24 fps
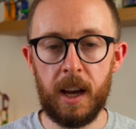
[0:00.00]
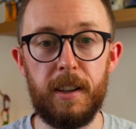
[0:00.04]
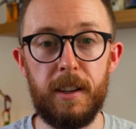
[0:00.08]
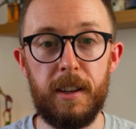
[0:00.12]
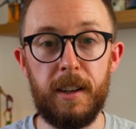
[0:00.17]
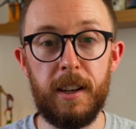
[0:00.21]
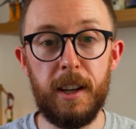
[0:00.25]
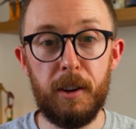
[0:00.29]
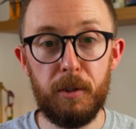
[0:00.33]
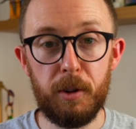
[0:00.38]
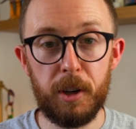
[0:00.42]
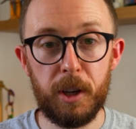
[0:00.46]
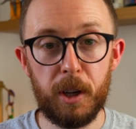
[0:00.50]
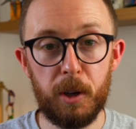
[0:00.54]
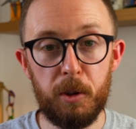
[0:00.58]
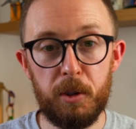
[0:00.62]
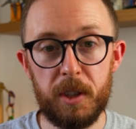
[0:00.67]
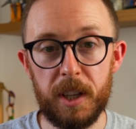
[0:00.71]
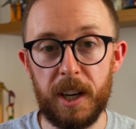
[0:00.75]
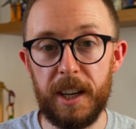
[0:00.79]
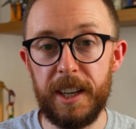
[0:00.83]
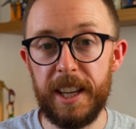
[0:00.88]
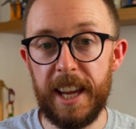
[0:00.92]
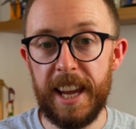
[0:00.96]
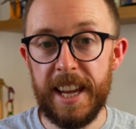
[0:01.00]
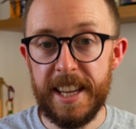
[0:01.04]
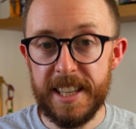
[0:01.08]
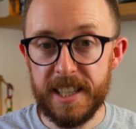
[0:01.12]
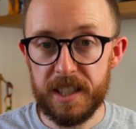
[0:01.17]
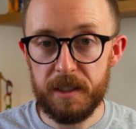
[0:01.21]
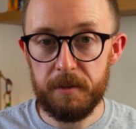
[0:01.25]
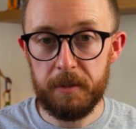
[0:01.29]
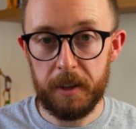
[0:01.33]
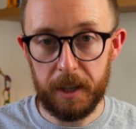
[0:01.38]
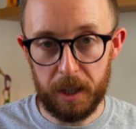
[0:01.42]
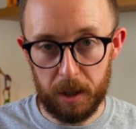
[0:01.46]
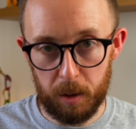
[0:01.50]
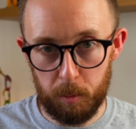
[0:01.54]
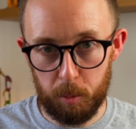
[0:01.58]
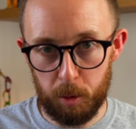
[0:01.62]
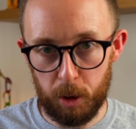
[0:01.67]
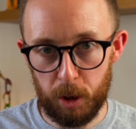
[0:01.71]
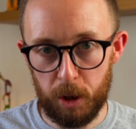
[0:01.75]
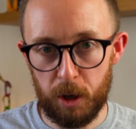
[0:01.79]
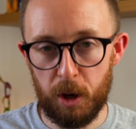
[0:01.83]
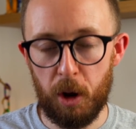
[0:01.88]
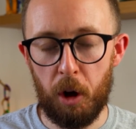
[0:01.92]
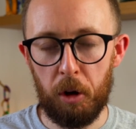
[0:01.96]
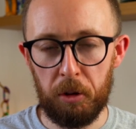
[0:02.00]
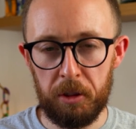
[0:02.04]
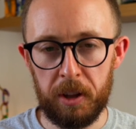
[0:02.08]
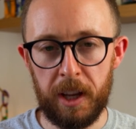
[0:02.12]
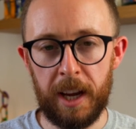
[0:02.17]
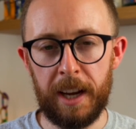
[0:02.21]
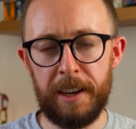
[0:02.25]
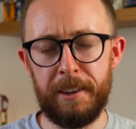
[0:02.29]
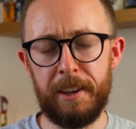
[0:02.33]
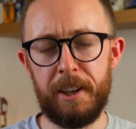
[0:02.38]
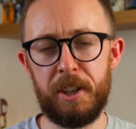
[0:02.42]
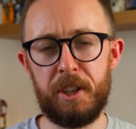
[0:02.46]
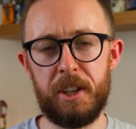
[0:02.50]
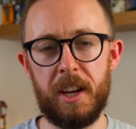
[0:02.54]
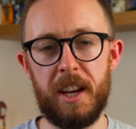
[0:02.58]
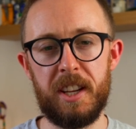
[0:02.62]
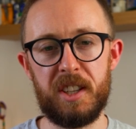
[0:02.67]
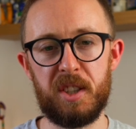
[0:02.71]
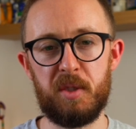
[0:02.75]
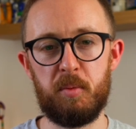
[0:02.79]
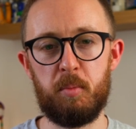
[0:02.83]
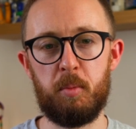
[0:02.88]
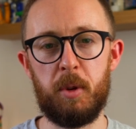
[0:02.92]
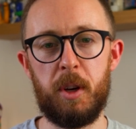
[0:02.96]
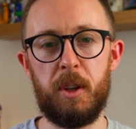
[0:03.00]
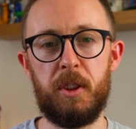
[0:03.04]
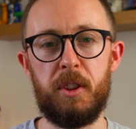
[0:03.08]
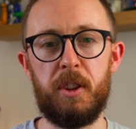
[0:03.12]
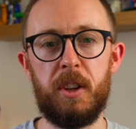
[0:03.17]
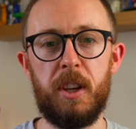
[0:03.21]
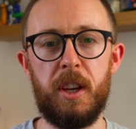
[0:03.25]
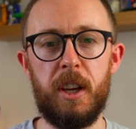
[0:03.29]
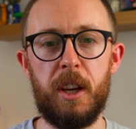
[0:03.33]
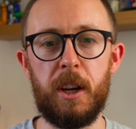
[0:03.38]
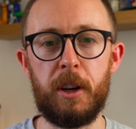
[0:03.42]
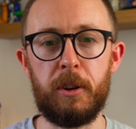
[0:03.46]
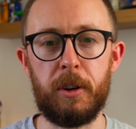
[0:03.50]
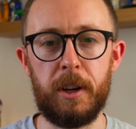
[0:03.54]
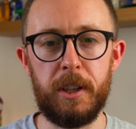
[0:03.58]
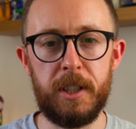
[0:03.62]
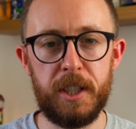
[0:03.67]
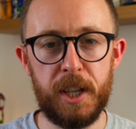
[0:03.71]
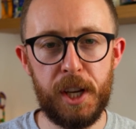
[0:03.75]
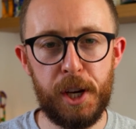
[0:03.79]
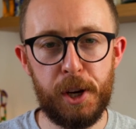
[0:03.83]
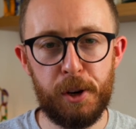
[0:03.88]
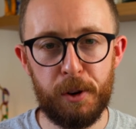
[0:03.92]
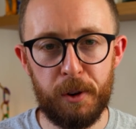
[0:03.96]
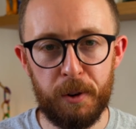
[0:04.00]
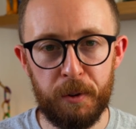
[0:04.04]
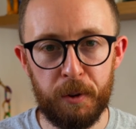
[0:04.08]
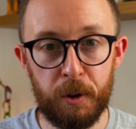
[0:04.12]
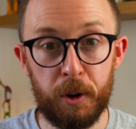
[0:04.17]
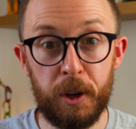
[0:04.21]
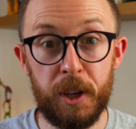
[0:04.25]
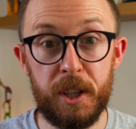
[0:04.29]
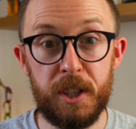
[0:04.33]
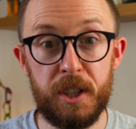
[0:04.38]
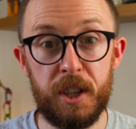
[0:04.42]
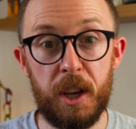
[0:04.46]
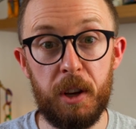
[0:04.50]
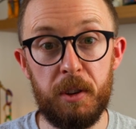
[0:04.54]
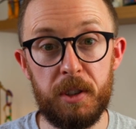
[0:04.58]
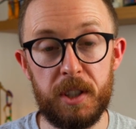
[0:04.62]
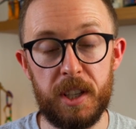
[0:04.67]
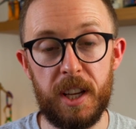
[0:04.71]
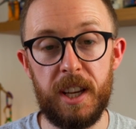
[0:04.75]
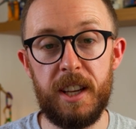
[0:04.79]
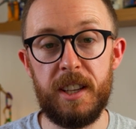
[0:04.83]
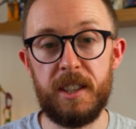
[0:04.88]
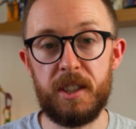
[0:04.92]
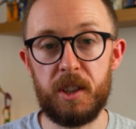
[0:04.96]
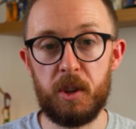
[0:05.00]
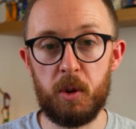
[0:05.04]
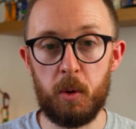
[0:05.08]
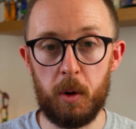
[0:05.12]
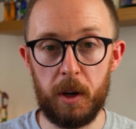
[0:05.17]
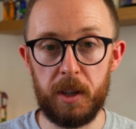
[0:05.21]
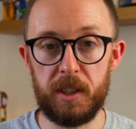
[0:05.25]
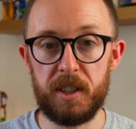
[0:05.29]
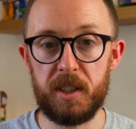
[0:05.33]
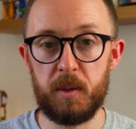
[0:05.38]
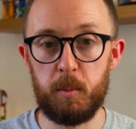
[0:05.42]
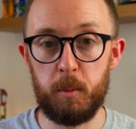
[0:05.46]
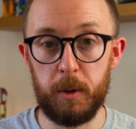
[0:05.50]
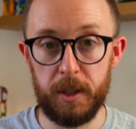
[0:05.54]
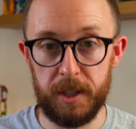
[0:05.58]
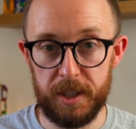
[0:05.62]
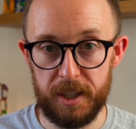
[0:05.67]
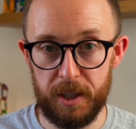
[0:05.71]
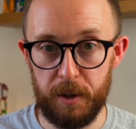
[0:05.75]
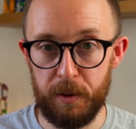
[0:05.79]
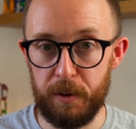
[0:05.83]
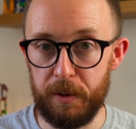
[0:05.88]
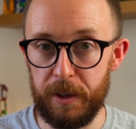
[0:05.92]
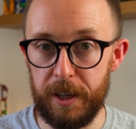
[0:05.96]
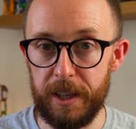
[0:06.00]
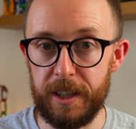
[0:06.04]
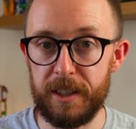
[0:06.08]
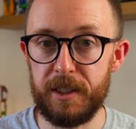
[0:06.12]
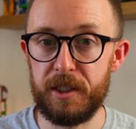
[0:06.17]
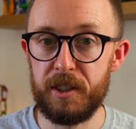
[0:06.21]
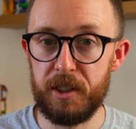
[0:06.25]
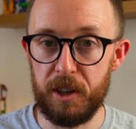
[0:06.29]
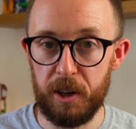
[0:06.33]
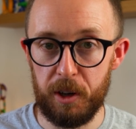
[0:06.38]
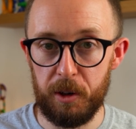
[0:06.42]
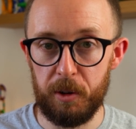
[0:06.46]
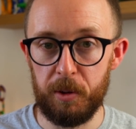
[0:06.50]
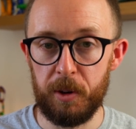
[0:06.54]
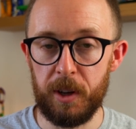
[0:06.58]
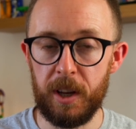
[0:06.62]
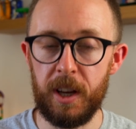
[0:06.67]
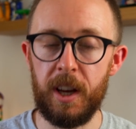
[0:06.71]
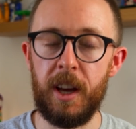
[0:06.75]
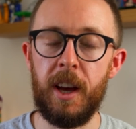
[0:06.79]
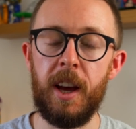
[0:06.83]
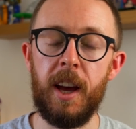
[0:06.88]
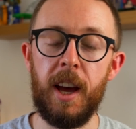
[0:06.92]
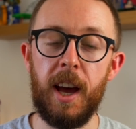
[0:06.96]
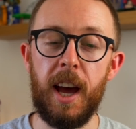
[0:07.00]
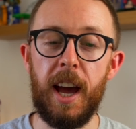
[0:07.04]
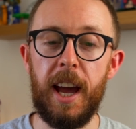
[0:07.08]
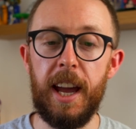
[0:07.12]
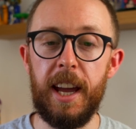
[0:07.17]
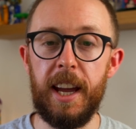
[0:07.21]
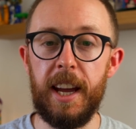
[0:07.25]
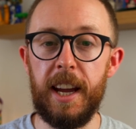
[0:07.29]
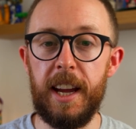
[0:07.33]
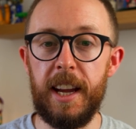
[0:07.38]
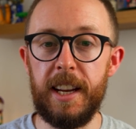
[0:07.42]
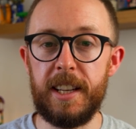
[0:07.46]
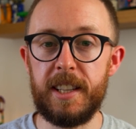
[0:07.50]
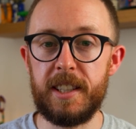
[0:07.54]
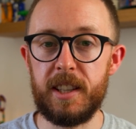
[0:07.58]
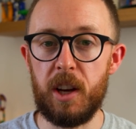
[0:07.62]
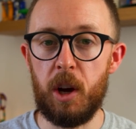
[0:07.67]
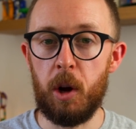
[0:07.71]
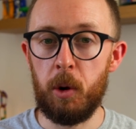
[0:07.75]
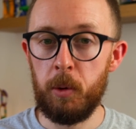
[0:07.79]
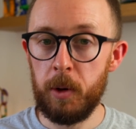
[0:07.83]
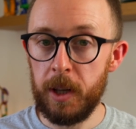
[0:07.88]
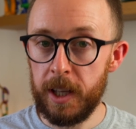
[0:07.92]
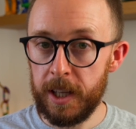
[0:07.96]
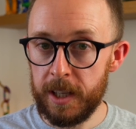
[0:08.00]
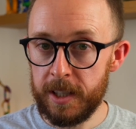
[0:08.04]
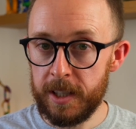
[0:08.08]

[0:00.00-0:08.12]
Liraglutide is available on the NHS, but the criteria for its use is quite specific. So it's only